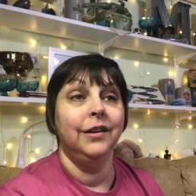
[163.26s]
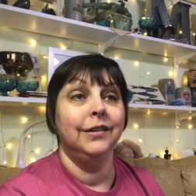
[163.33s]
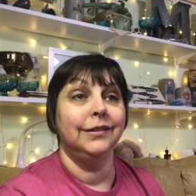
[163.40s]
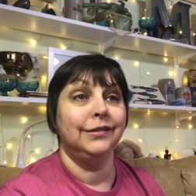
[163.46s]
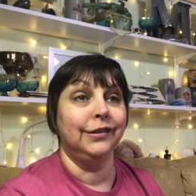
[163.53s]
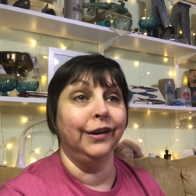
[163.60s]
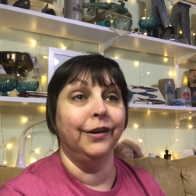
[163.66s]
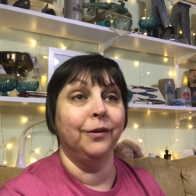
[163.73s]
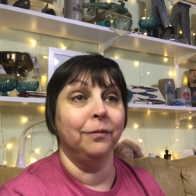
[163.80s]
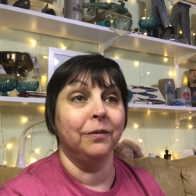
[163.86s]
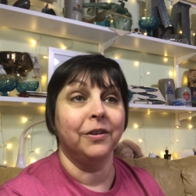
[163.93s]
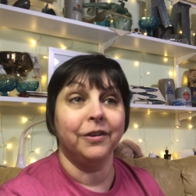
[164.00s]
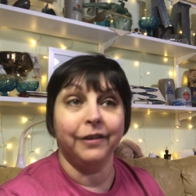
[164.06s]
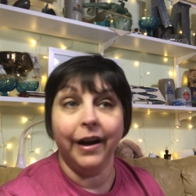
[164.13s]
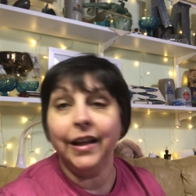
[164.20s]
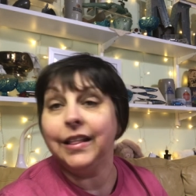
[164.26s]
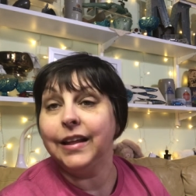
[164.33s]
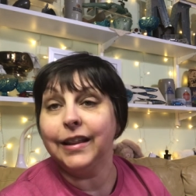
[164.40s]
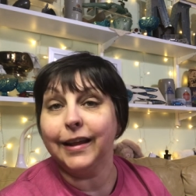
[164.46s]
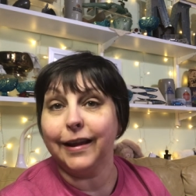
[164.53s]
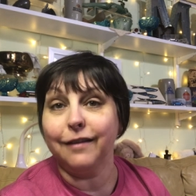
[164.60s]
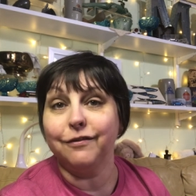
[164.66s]
So I'm greatly
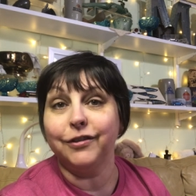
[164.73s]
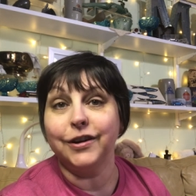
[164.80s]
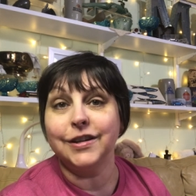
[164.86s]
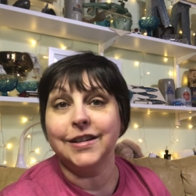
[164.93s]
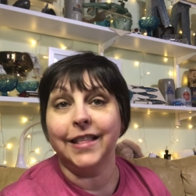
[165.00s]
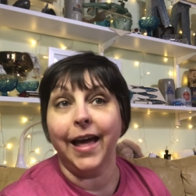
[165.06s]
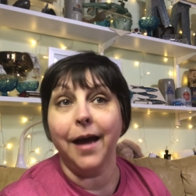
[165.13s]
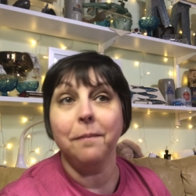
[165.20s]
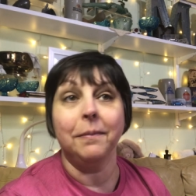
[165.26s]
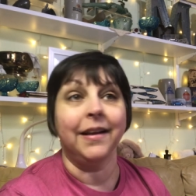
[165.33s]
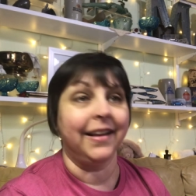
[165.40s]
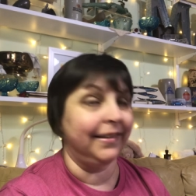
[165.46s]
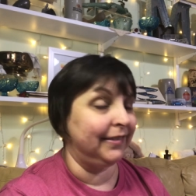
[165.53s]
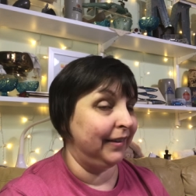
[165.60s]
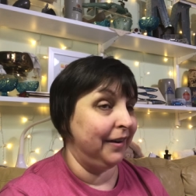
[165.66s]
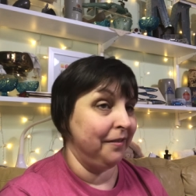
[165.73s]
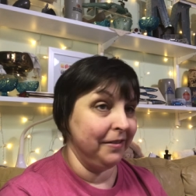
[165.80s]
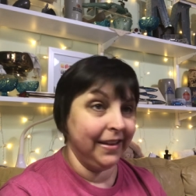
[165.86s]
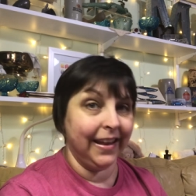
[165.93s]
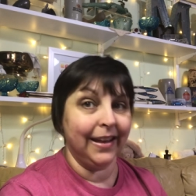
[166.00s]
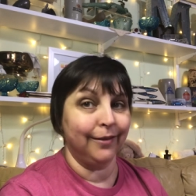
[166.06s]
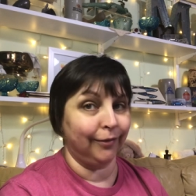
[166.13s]
looking forward to that because it
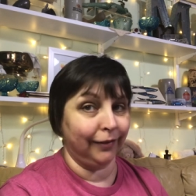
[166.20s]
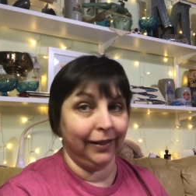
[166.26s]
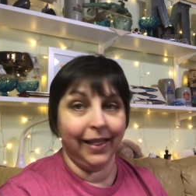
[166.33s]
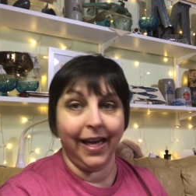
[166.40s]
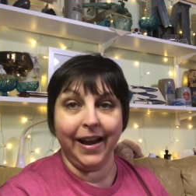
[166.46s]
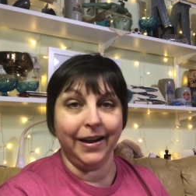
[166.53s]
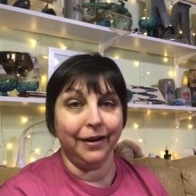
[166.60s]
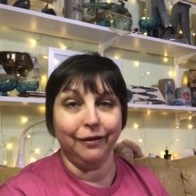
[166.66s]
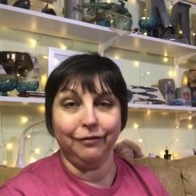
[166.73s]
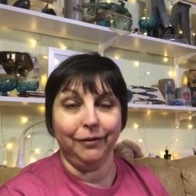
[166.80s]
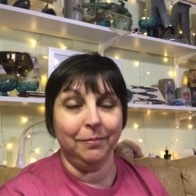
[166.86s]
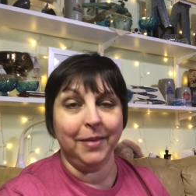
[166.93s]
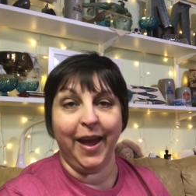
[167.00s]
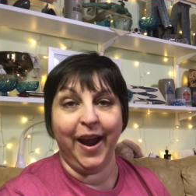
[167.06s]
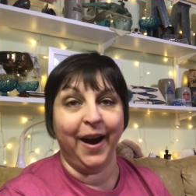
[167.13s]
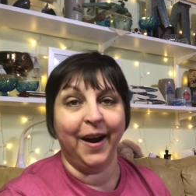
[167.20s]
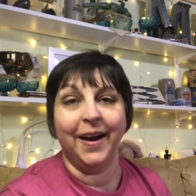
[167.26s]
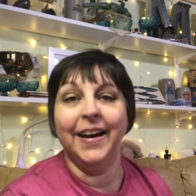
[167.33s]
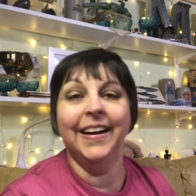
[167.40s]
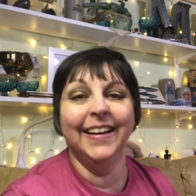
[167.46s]
only gets lighter from there.